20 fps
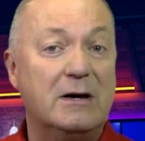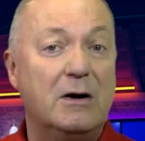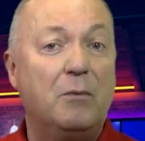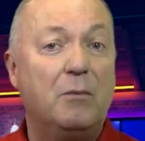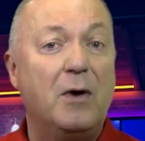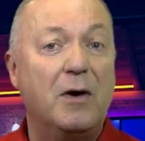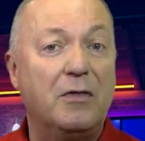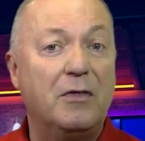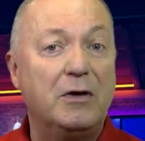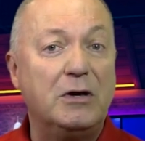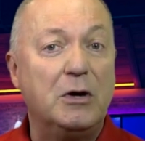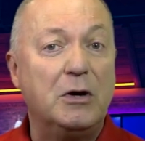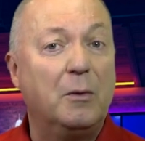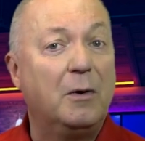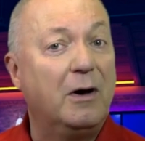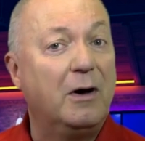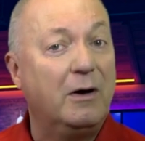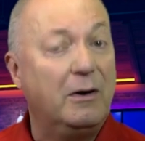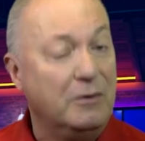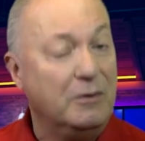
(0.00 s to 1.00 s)
whether you
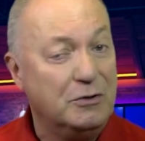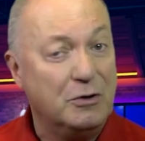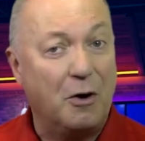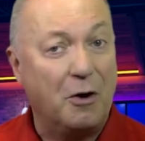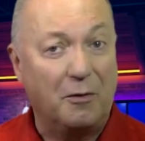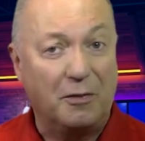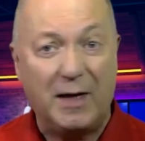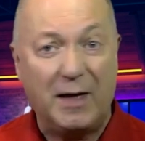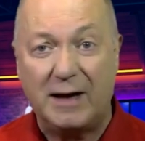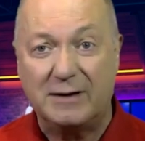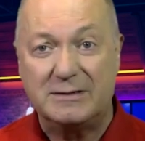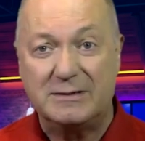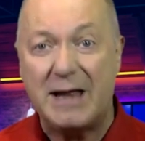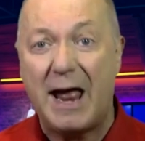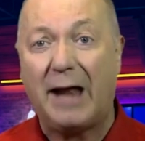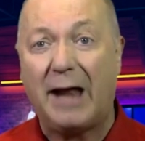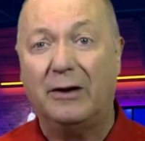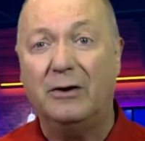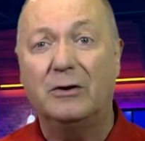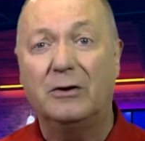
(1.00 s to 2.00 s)
are not that
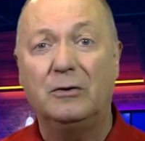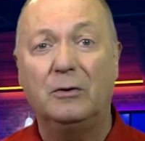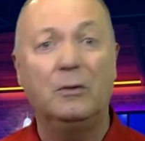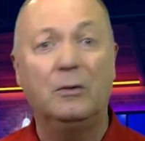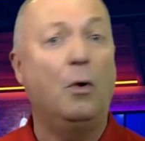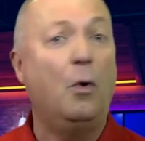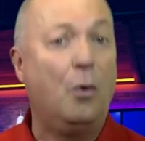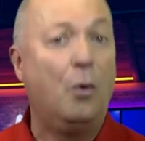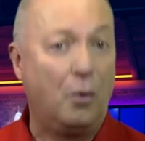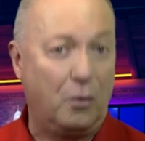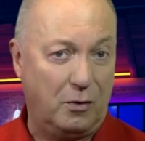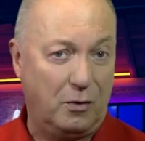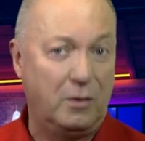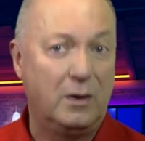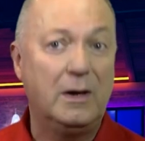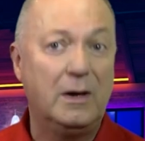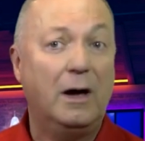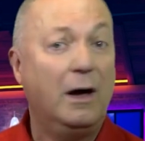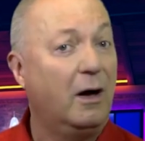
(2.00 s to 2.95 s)
technical or